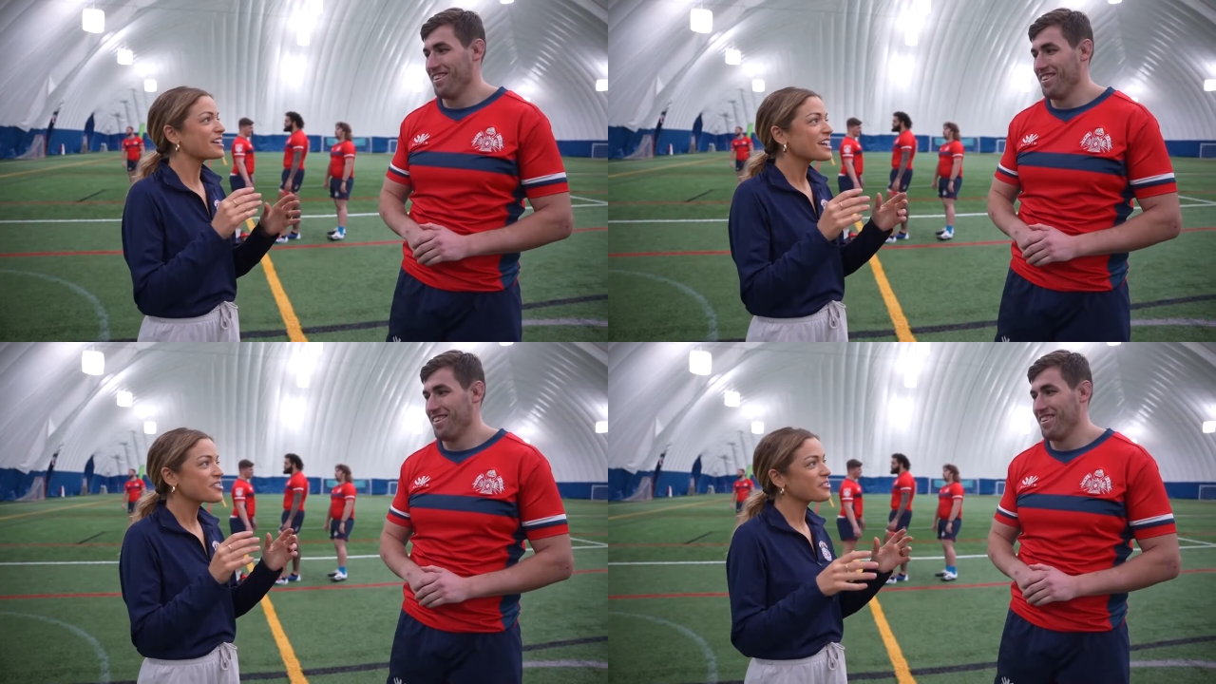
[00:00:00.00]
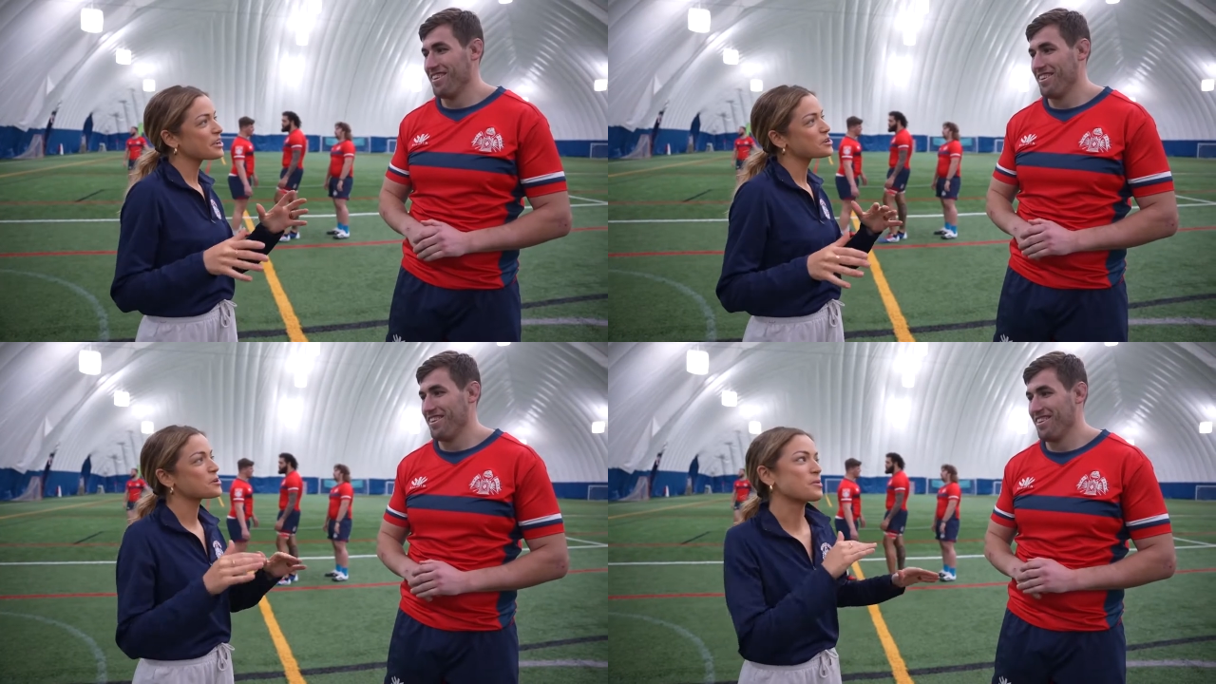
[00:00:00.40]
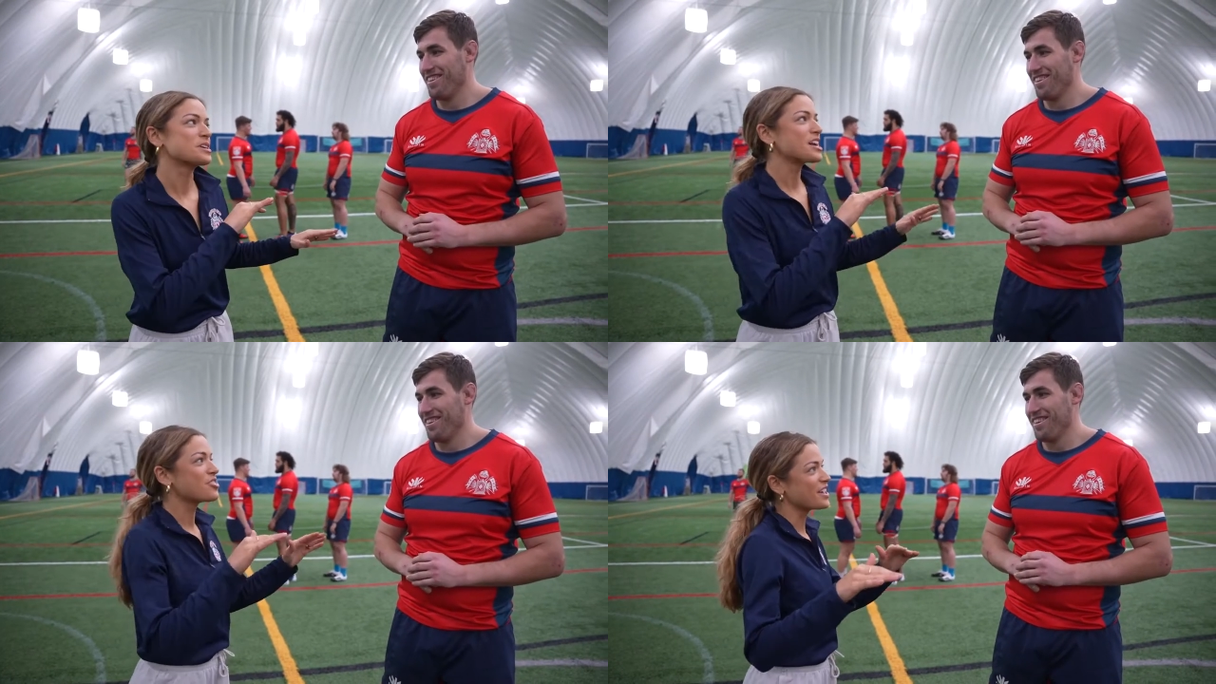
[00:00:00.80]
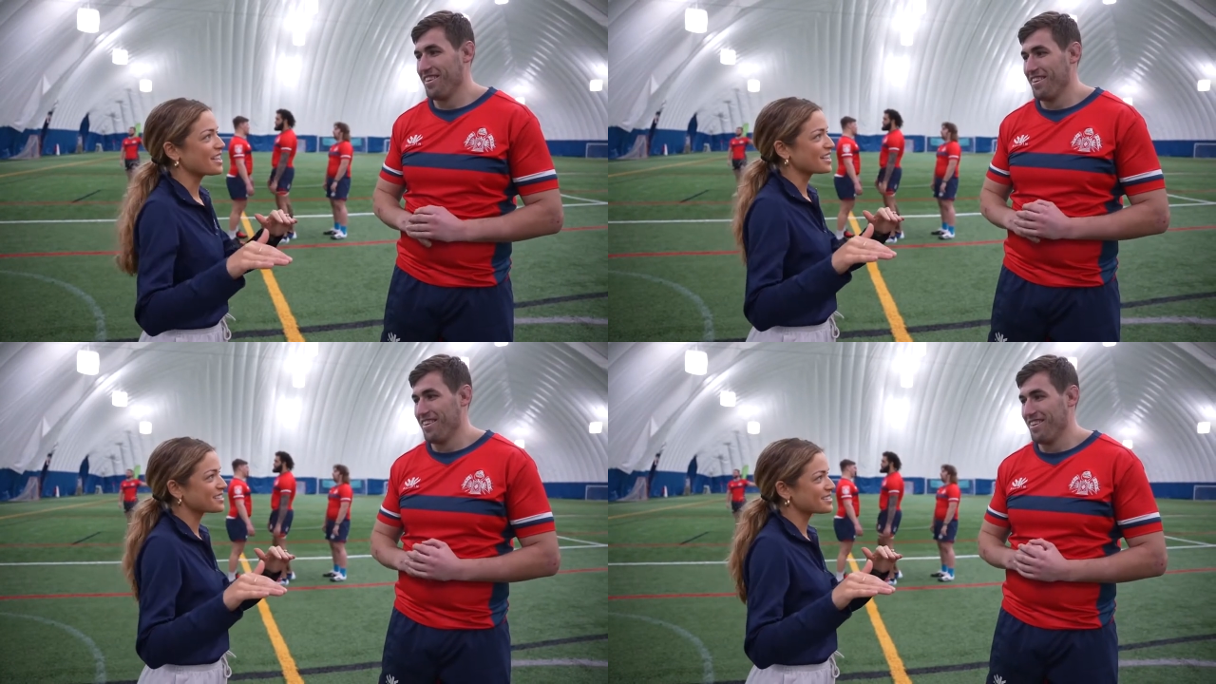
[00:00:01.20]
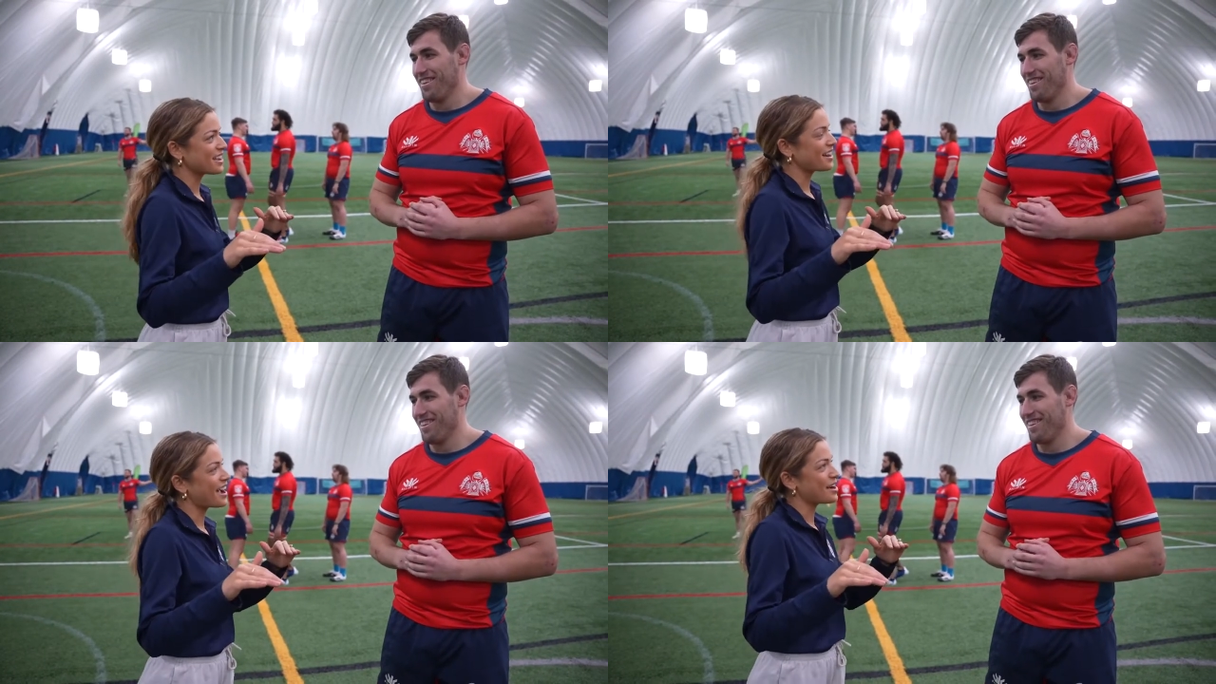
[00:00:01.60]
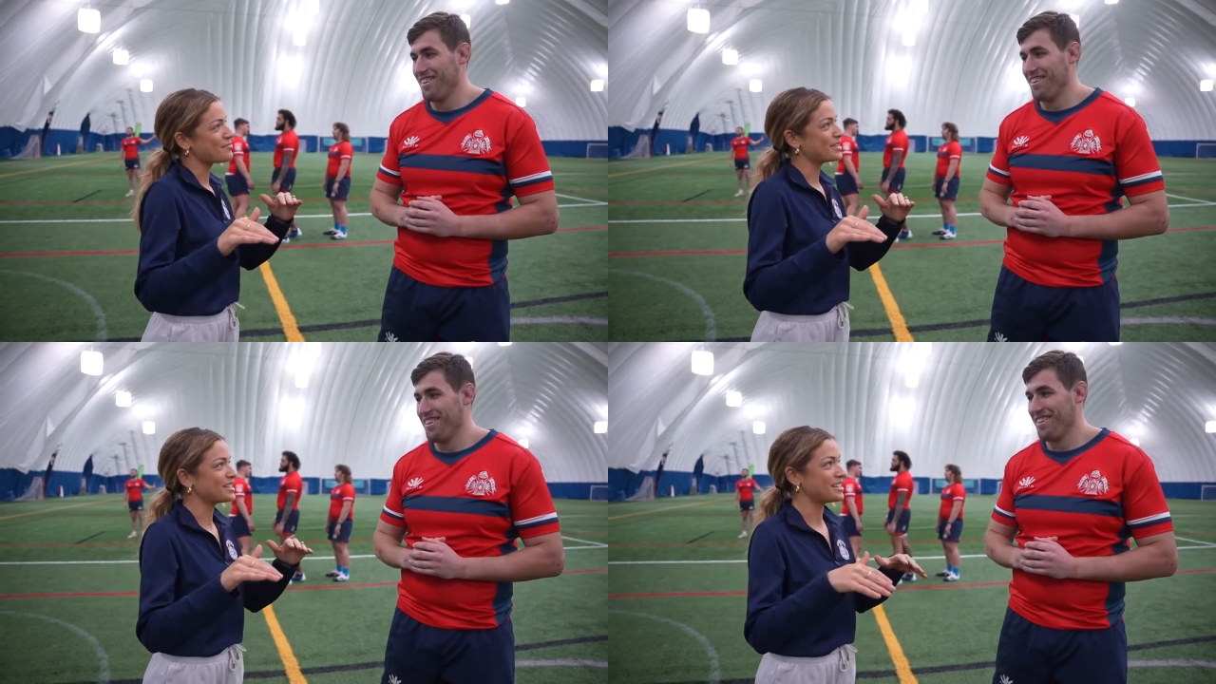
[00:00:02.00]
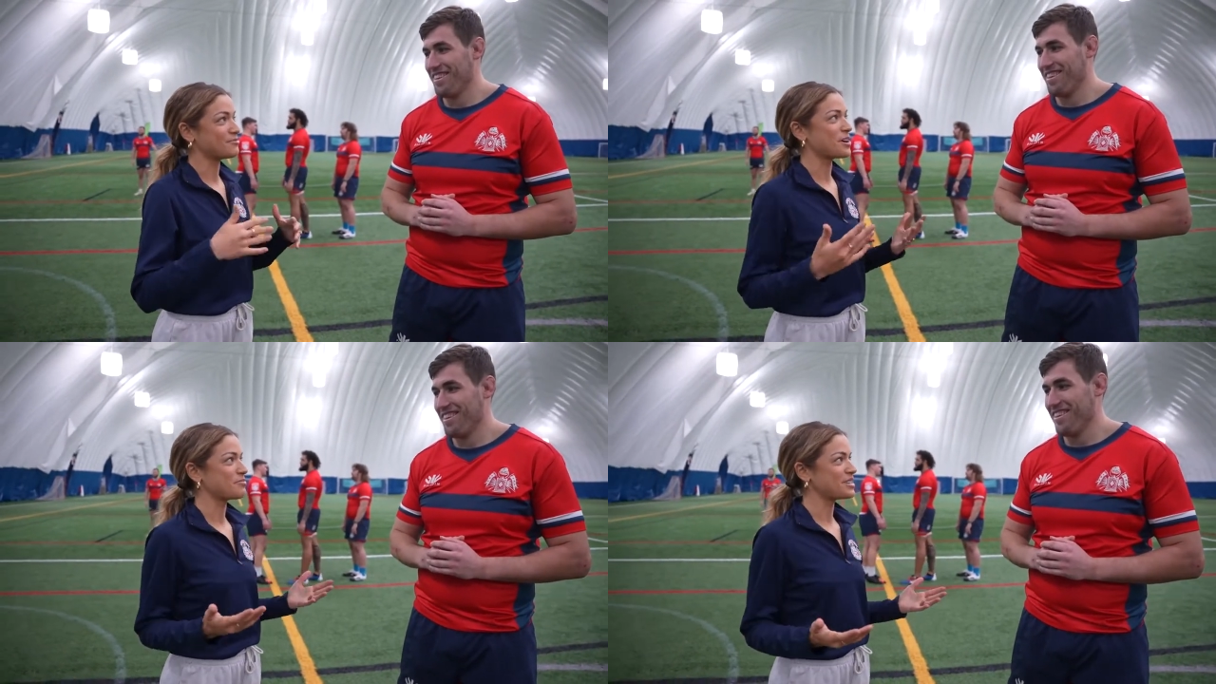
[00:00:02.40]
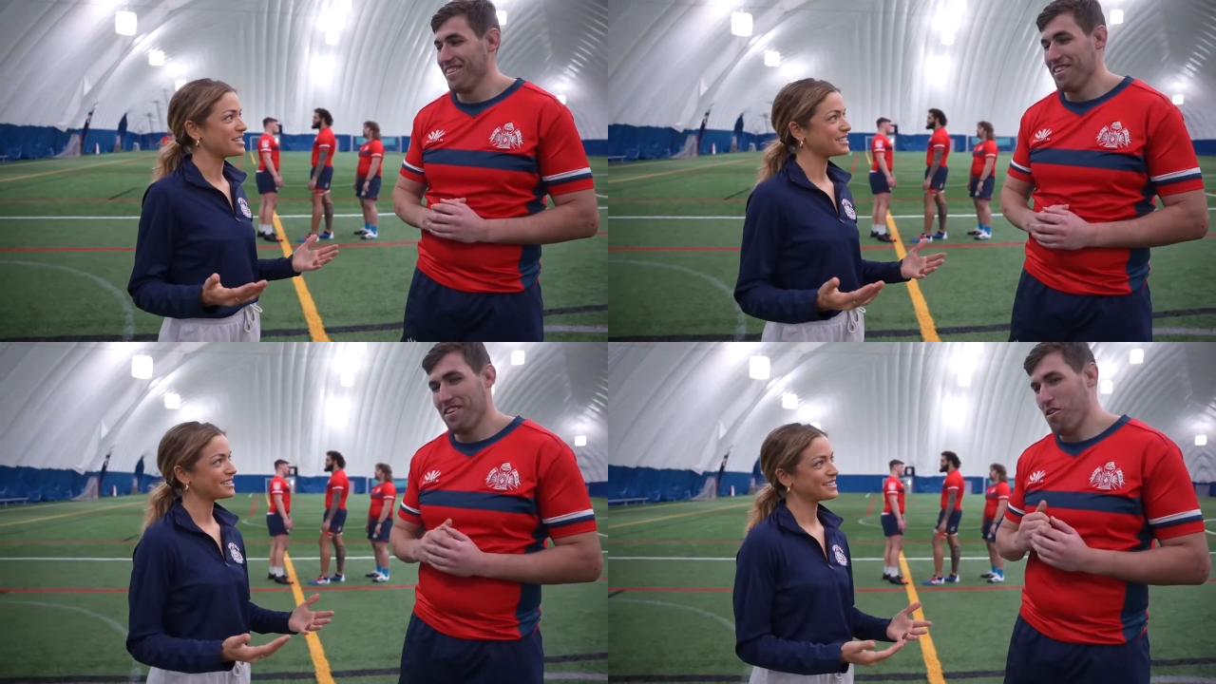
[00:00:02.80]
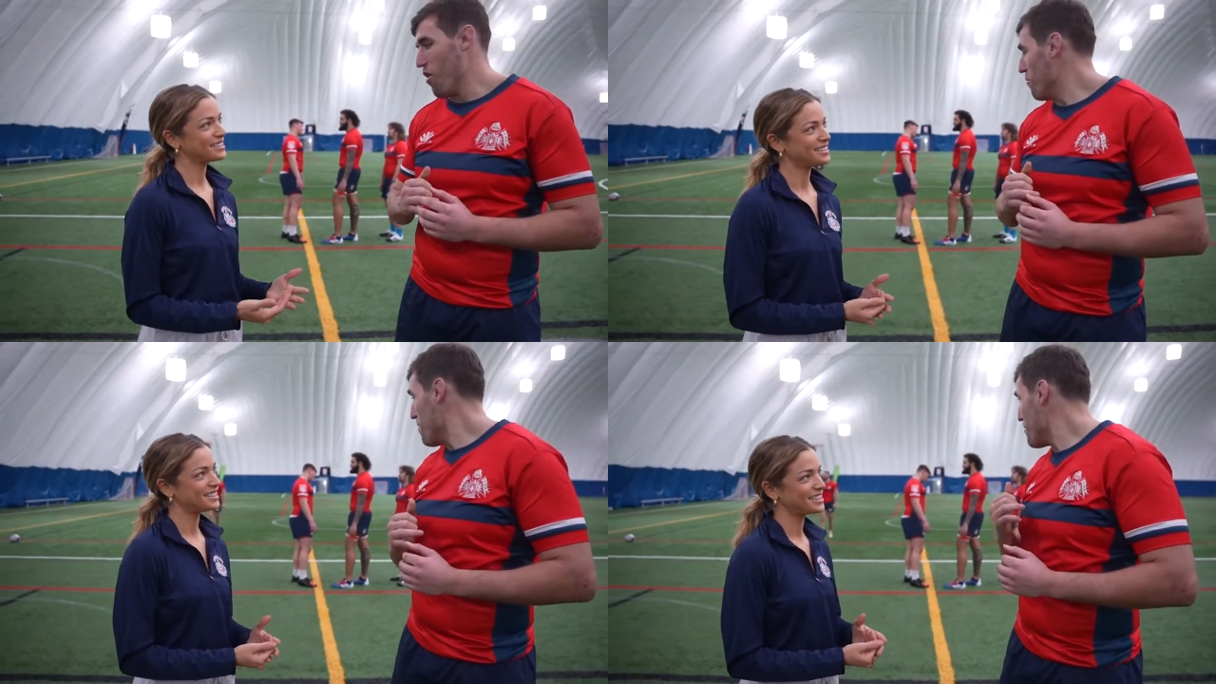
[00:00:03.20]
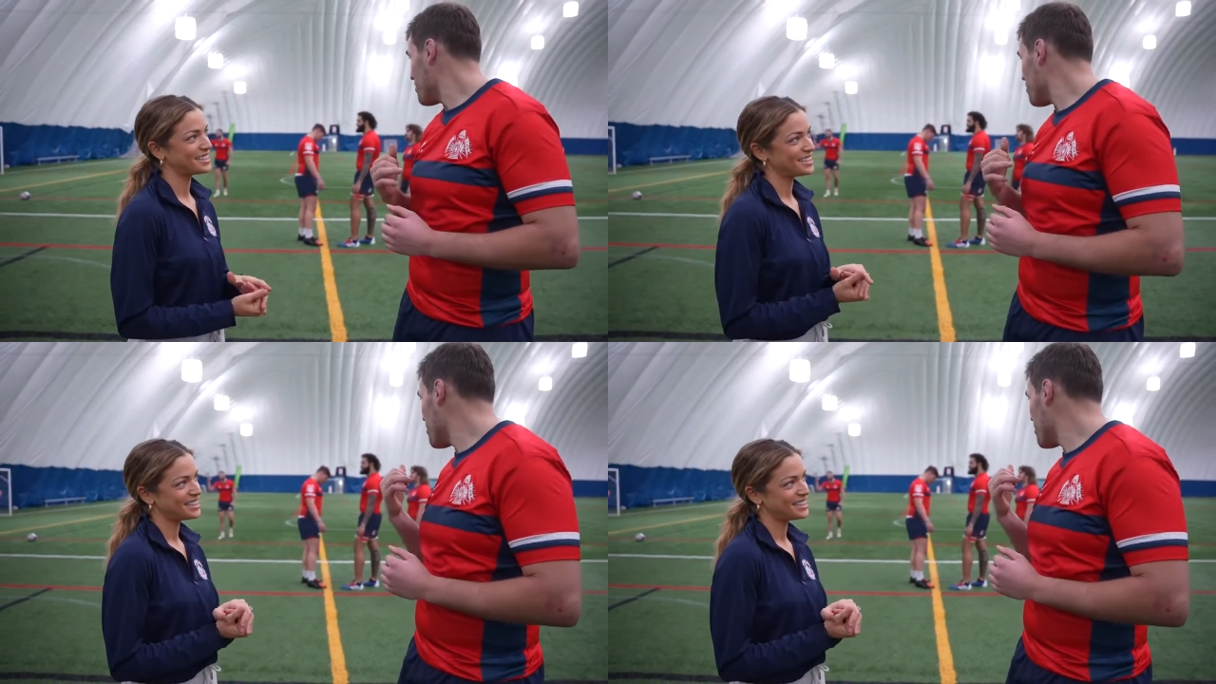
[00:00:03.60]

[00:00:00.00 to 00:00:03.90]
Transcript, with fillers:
Speaker 1: any other like quirky things that happen in rugby?
Speaker 2: Oh, maybe you should